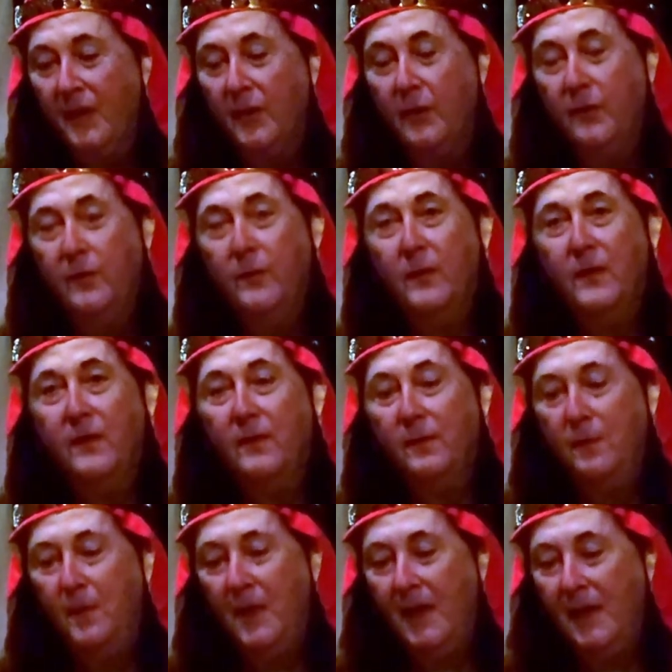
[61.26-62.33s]
You have
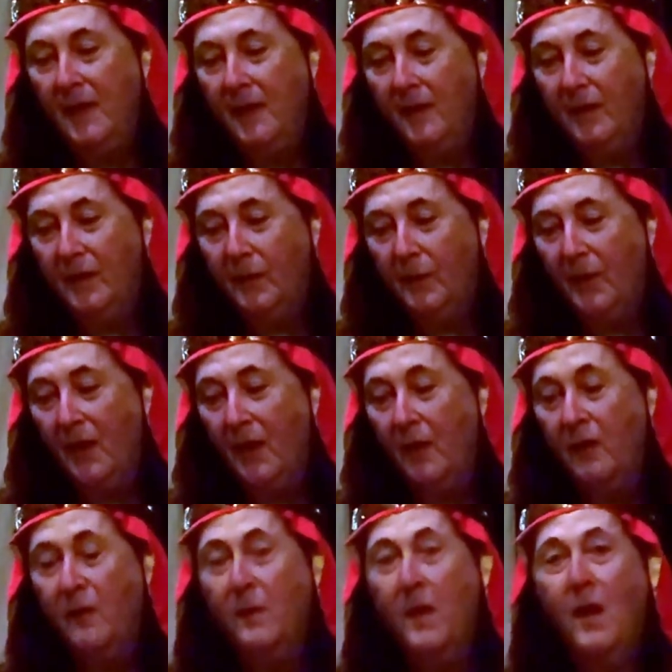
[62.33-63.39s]
made us
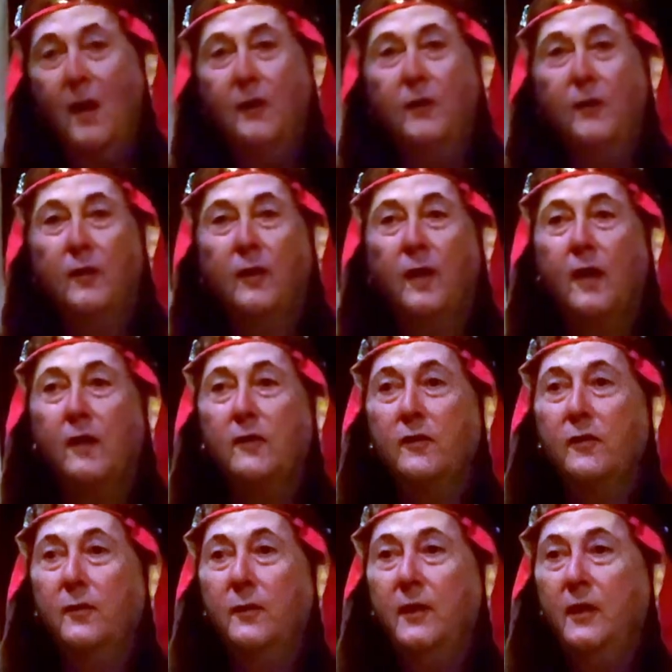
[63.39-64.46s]
welcome on your
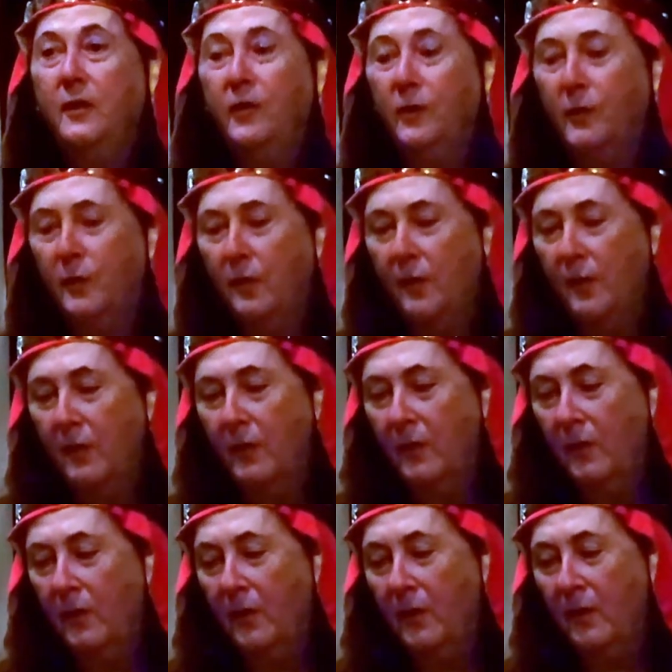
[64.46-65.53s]
country's
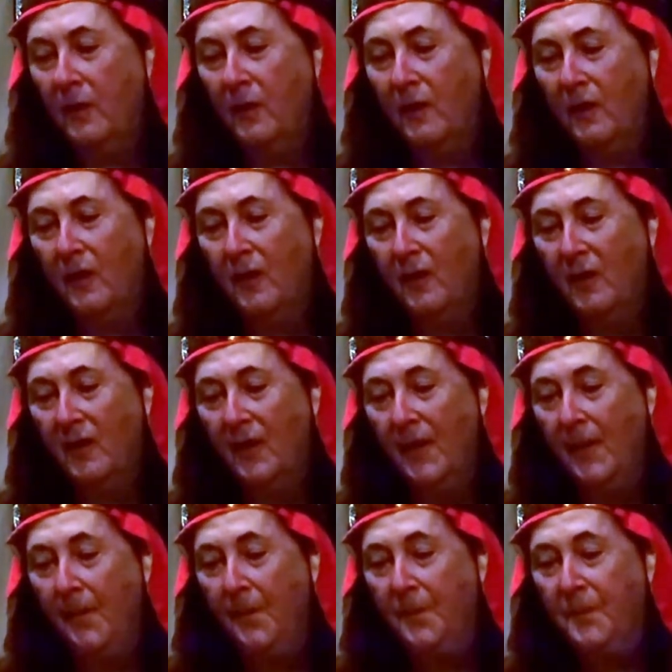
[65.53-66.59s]
shore.
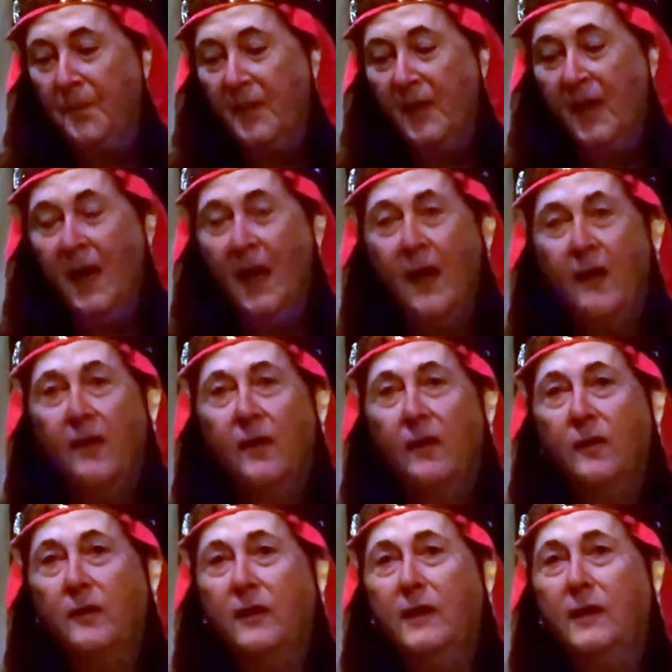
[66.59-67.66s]
And
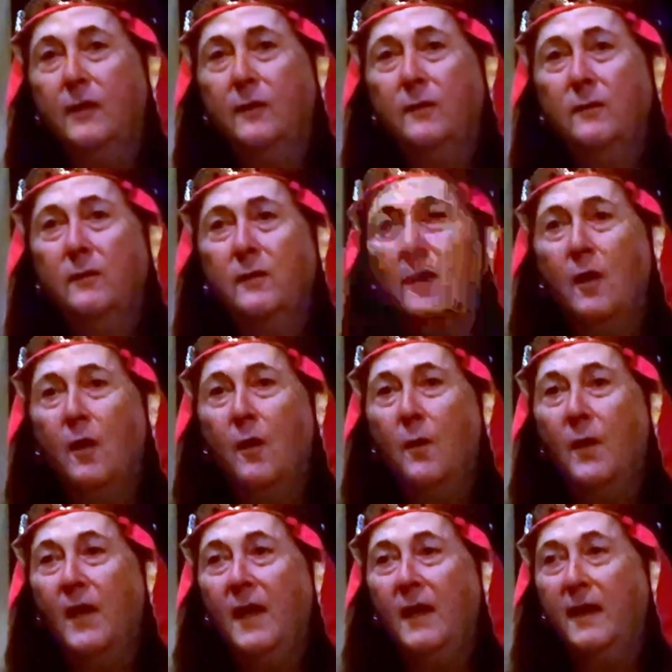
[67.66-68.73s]
though soon our
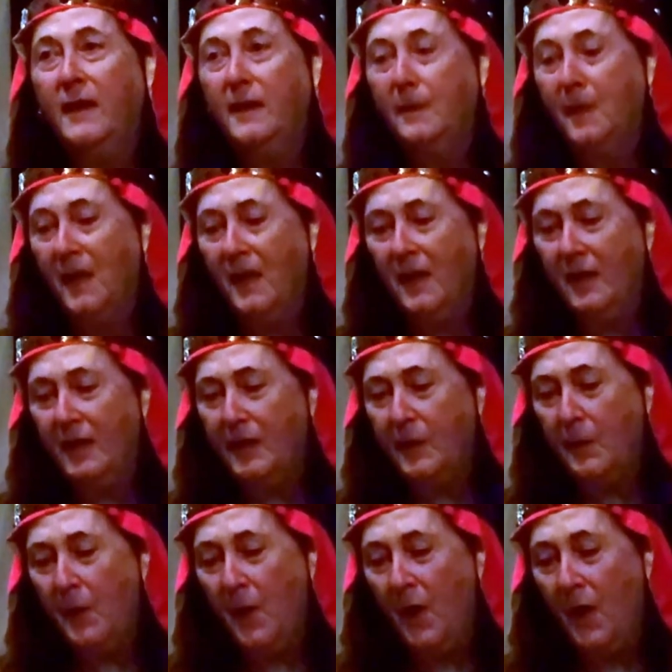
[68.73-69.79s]
ways must
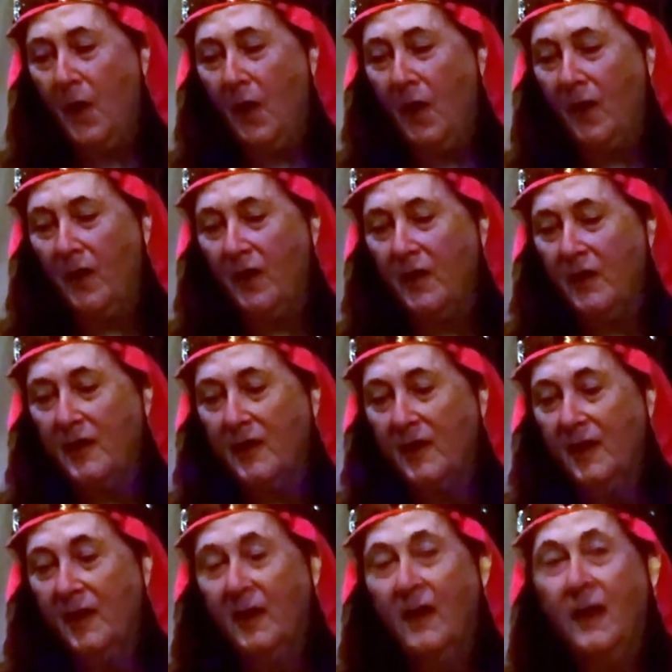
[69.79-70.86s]
part,
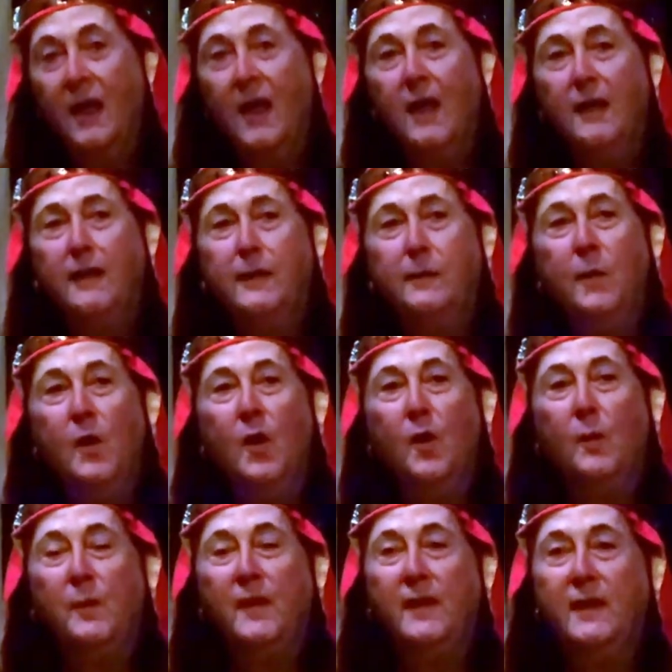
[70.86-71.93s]
a
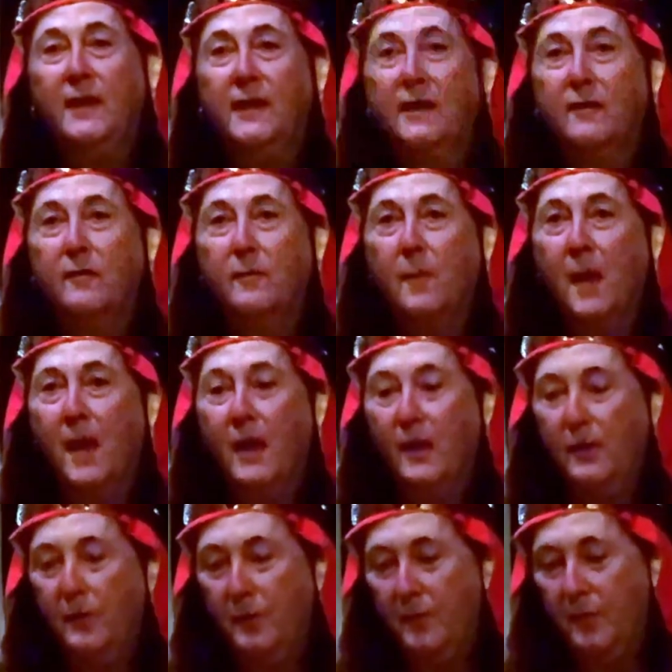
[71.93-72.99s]
small piece of my
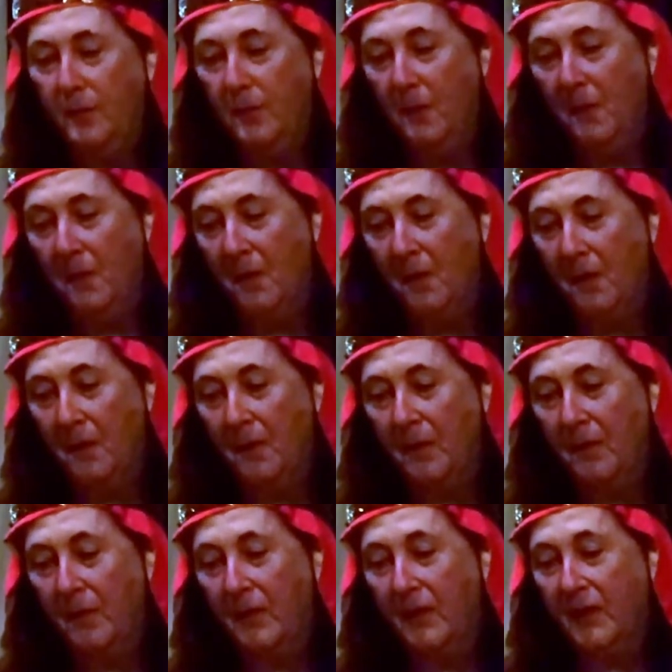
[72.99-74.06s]
true
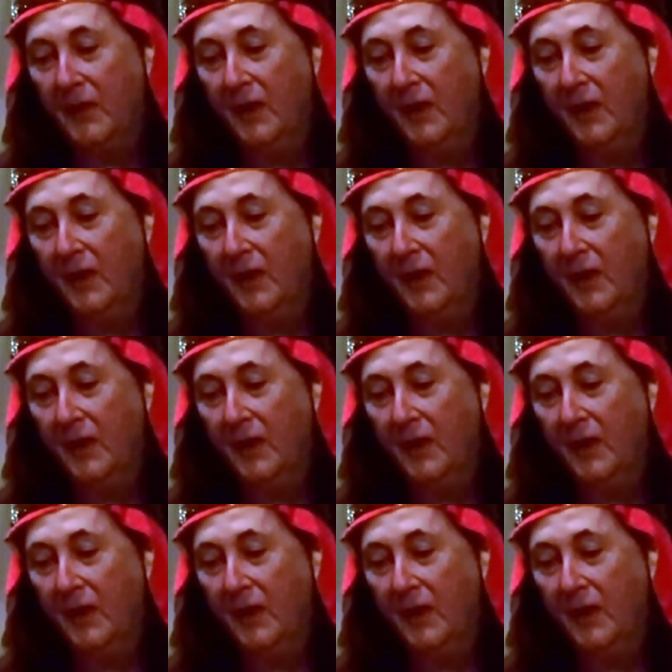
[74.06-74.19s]
heart